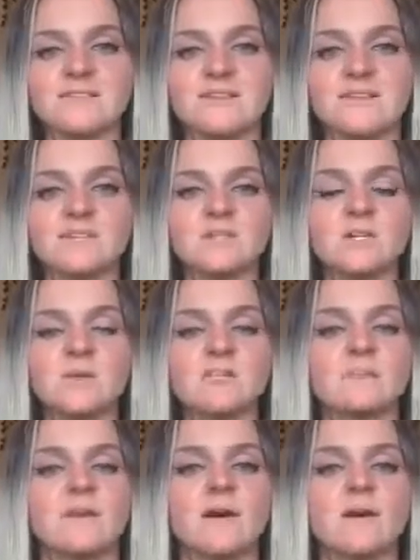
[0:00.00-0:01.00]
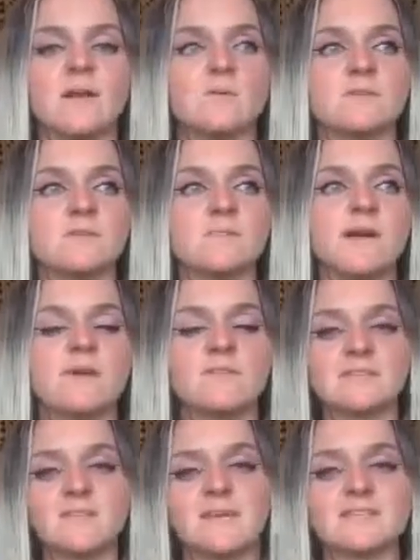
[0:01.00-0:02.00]
And it was about
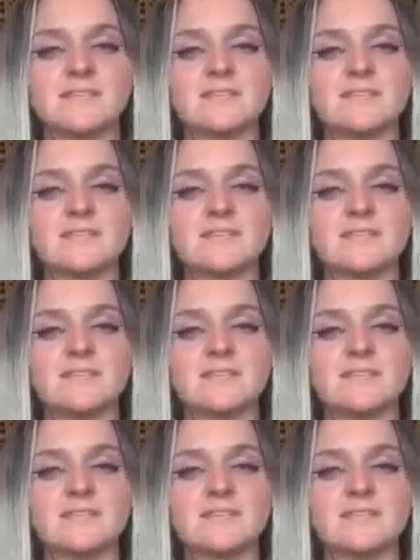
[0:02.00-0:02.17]
this mental